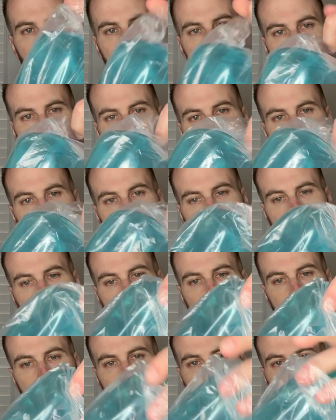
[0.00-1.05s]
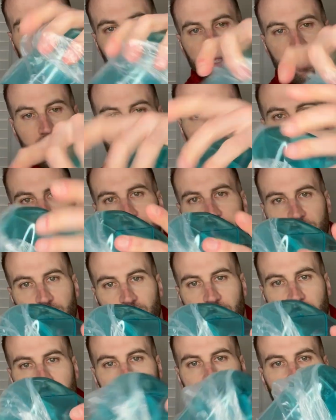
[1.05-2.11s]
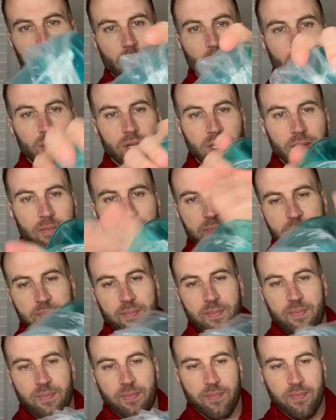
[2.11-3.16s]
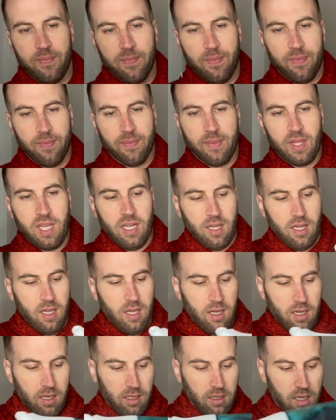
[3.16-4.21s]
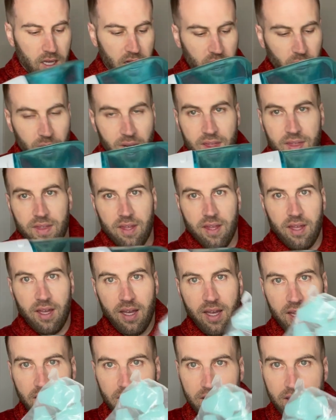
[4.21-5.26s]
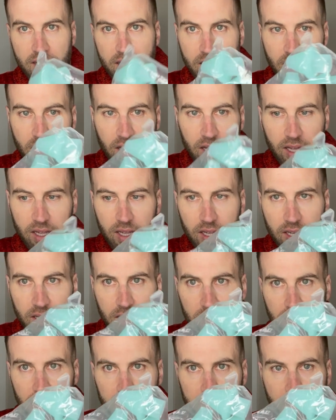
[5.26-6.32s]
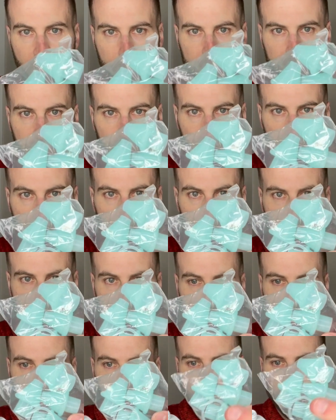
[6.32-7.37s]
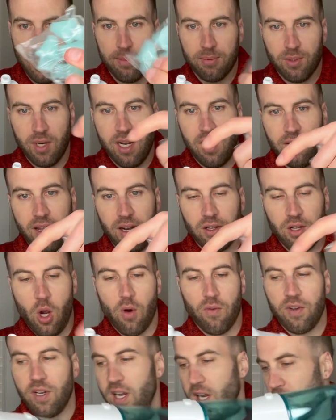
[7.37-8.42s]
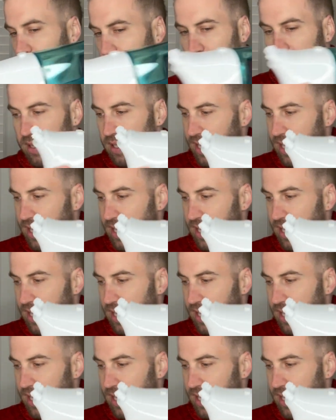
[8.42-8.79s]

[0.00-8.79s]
As you can see, it just looks really cool, along with the tips, the nose, the nose tips right here that'll go over here. But